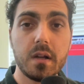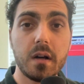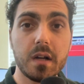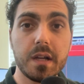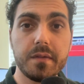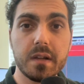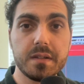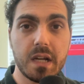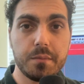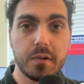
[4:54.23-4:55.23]
I'll give an
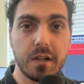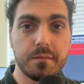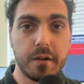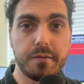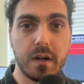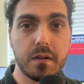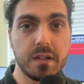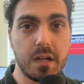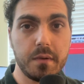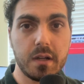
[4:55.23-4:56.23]
example of my file
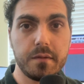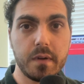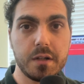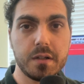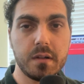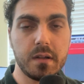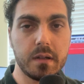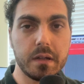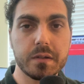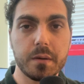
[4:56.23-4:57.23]
naming convention in the
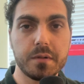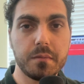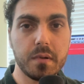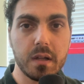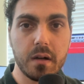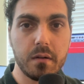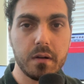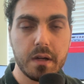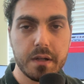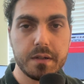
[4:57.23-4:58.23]
description below
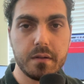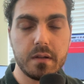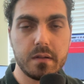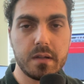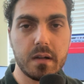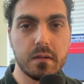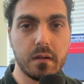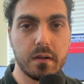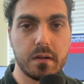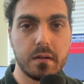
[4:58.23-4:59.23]
so you can take a look.